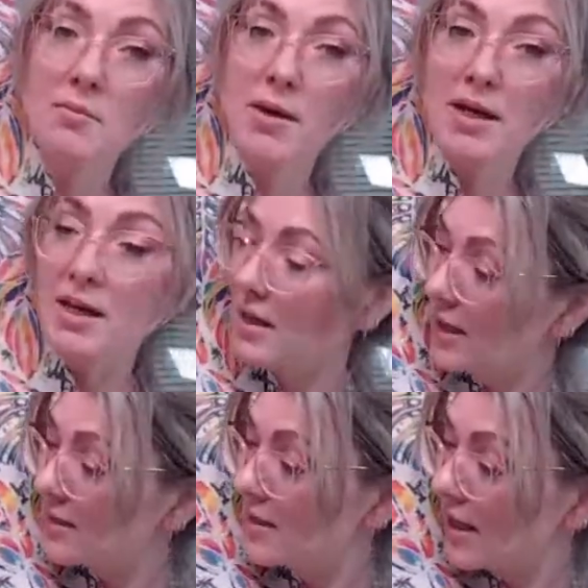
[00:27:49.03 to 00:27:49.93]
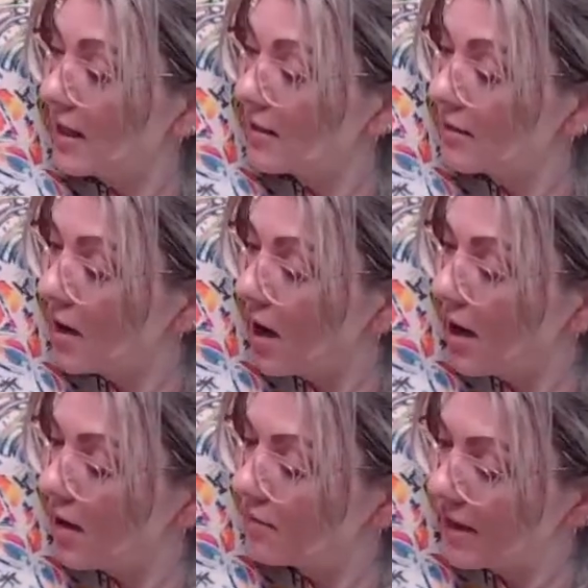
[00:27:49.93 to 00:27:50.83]
but it is in
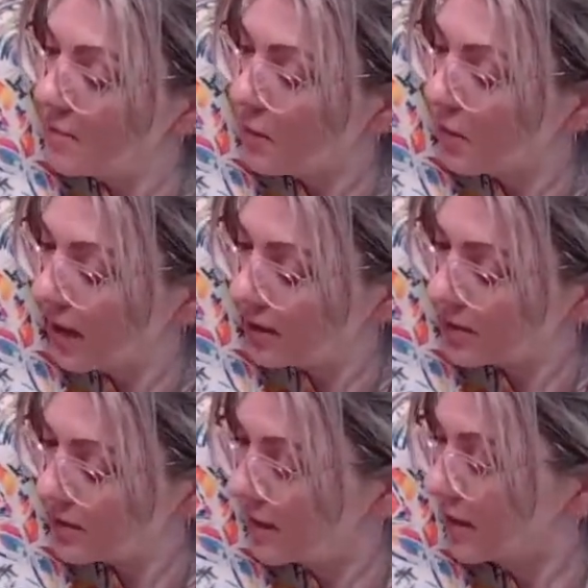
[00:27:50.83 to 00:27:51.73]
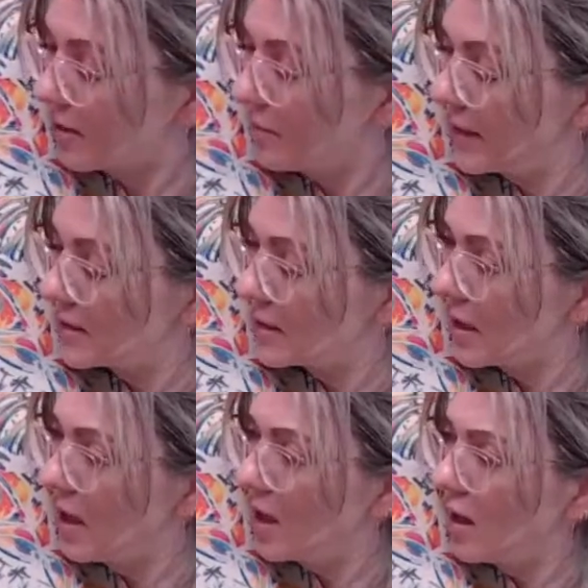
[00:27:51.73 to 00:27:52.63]
uh, rainbow colors, a little bit
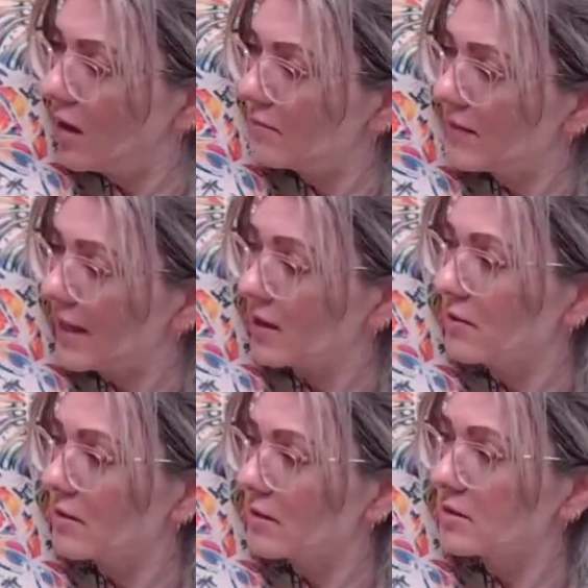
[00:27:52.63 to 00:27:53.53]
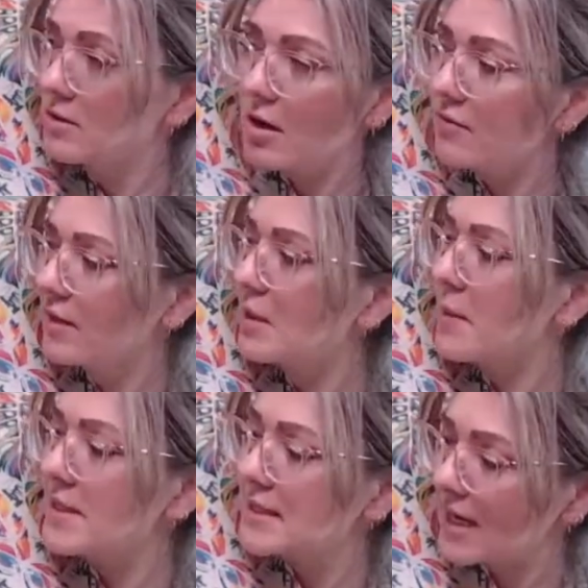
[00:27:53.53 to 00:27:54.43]
like not really
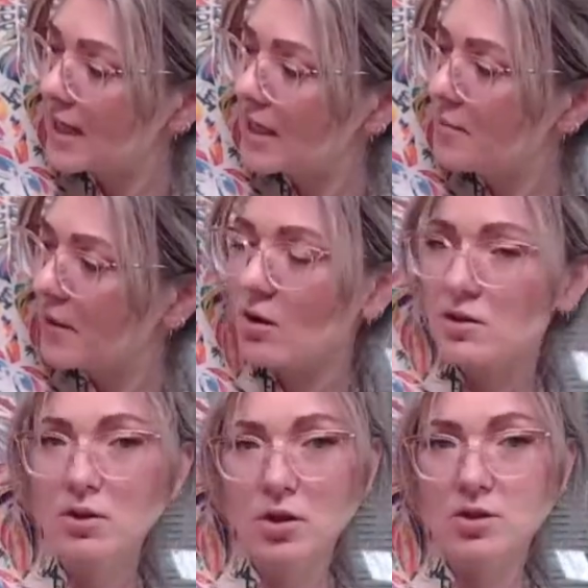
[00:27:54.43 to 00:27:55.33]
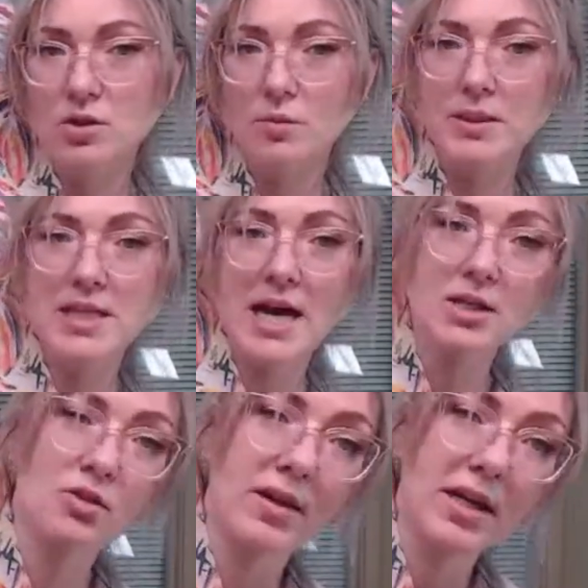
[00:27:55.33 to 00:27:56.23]
pastelly, but also not super
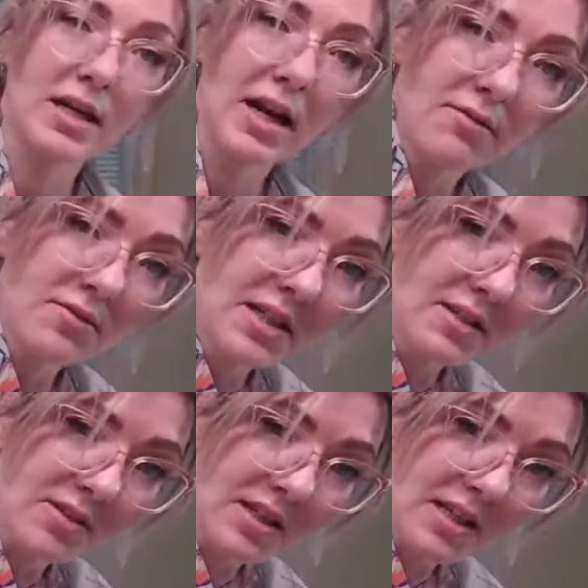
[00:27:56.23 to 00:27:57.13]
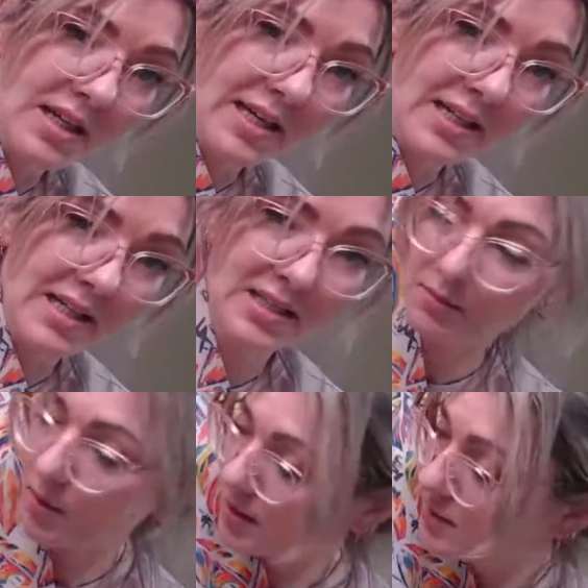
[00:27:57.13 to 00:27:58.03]
saturated. I really, really like this
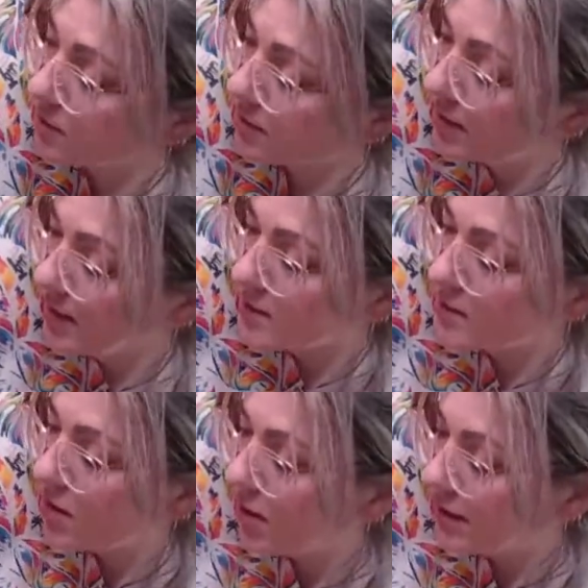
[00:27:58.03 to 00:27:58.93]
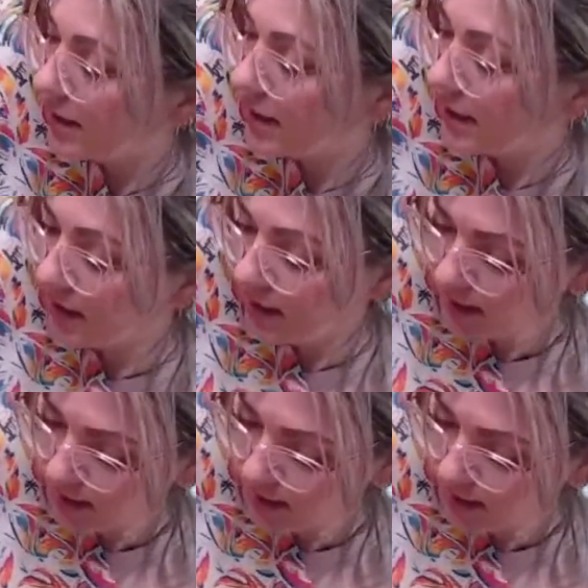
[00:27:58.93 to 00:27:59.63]
one. So it is on a